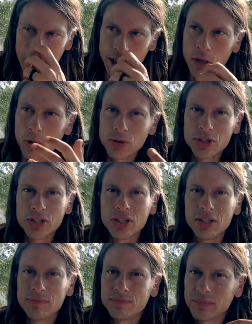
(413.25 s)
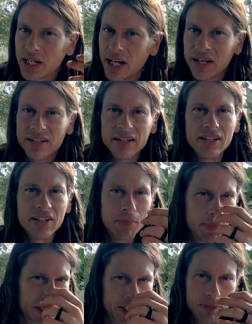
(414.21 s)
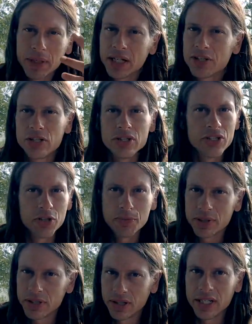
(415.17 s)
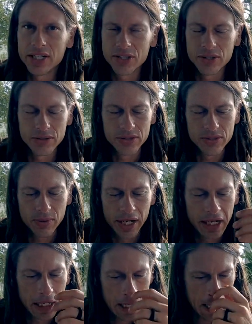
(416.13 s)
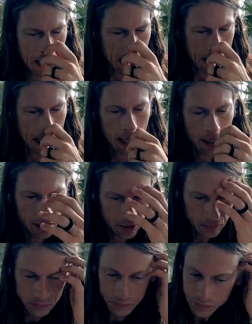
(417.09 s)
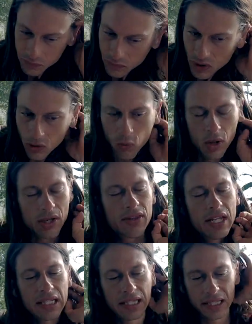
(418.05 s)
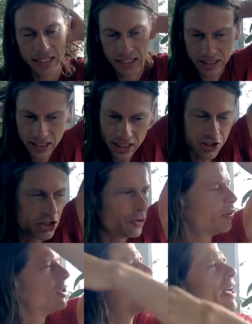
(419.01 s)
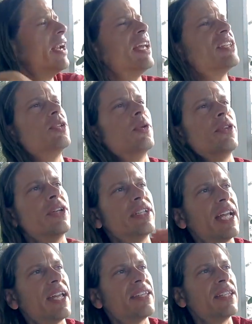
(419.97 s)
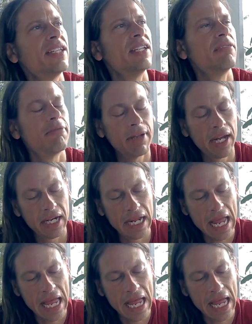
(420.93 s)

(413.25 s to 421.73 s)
culture and the bigger picture Jupiter issues, right? One thing is like Jupiter kind of has to do with your destiny and fate.